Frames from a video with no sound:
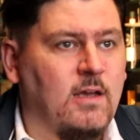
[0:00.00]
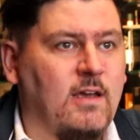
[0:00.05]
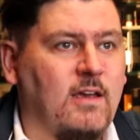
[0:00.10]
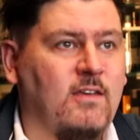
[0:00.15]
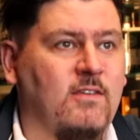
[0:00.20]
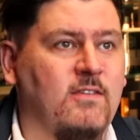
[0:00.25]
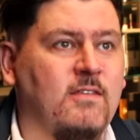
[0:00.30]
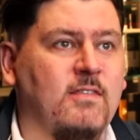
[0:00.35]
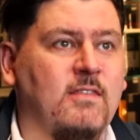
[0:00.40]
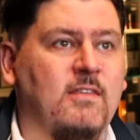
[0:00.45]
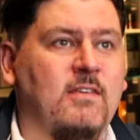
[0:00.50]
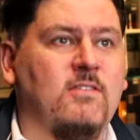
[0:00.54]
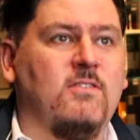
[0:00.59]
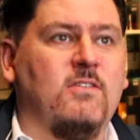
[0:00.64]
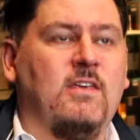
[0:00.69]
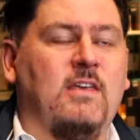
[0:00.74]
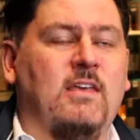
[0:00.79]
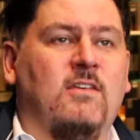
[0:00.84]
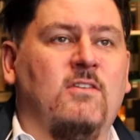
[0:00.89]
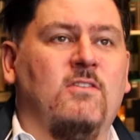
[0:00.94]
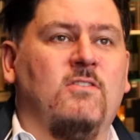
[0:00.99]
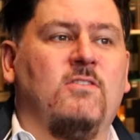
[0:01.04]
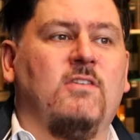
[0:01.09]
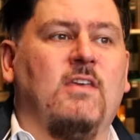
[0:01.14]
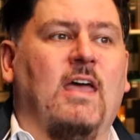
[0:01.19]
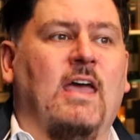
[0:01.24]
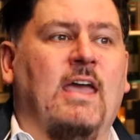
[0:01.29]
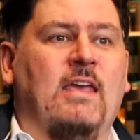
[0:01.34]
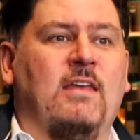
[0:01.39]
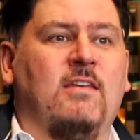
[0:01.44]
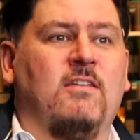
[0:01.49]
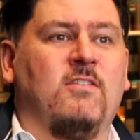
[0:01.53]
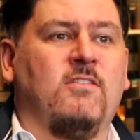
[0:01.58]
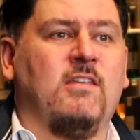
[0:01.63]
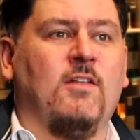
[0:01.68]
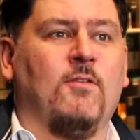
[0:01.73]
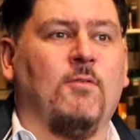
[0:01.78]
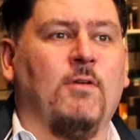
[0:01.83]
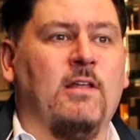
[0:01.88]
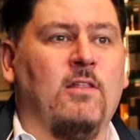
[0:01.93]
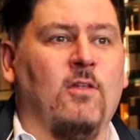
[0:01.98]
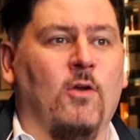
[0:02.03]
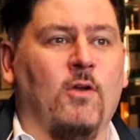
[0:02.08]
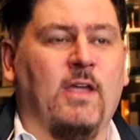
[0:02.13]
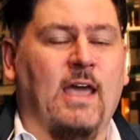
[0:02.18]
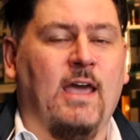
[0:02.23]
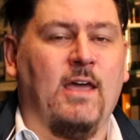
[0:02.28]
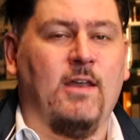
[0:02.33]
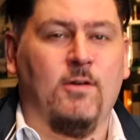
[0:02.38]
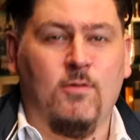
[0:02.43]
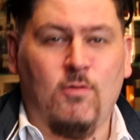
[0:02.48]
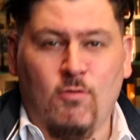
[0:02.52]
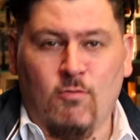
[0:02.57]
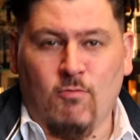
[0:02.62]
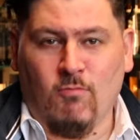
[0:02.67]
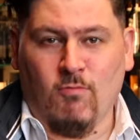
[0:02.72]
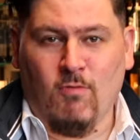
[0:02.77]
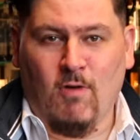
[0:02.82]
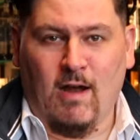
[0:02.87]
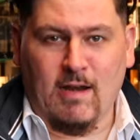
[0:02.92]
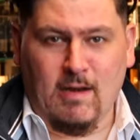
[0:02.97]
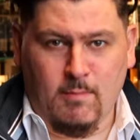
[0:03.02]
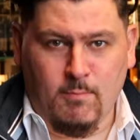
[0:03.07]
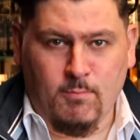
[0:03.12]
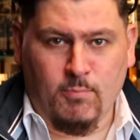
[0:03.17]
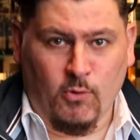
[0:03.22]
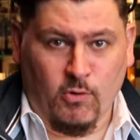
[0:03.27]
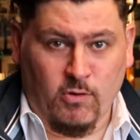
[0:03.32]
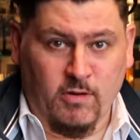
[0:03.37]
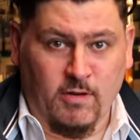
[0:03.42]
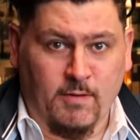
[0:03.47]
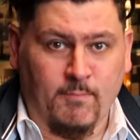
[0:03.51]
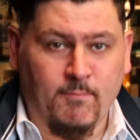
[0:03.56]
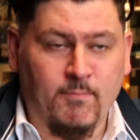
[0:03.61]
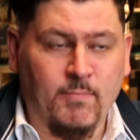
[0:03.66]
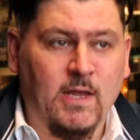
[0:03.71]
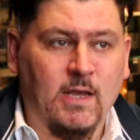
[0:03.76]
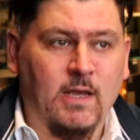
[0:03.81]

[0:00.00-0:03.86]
is that this is a distillery located right in Brooklyn,